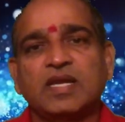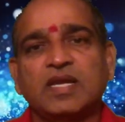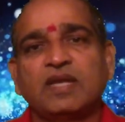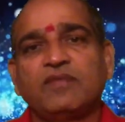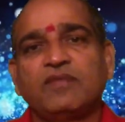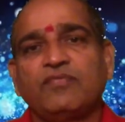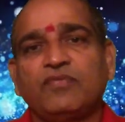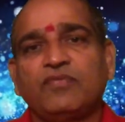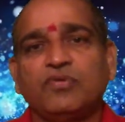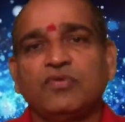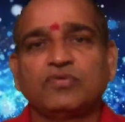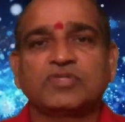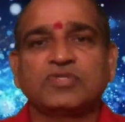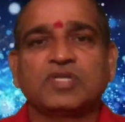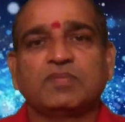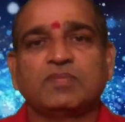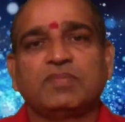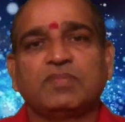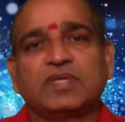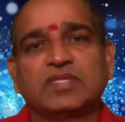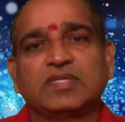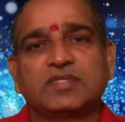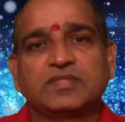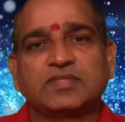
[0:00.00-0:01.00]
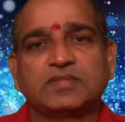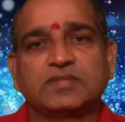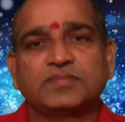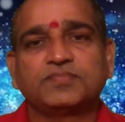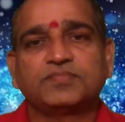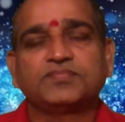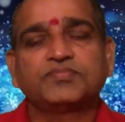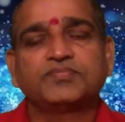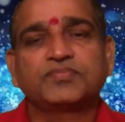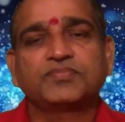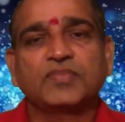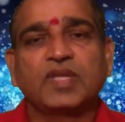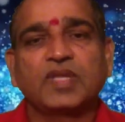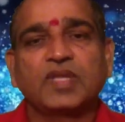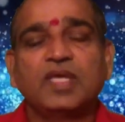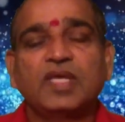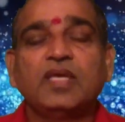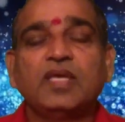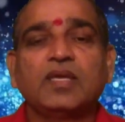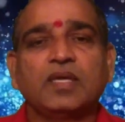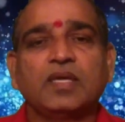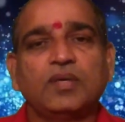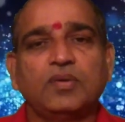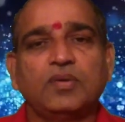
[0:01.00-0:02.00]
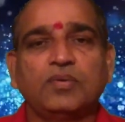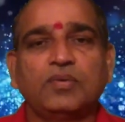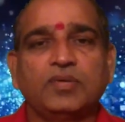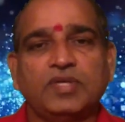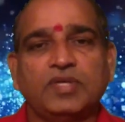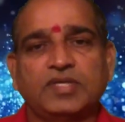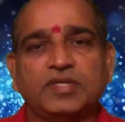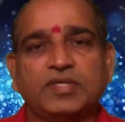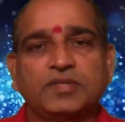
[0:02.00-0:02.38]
and future births. He can know it.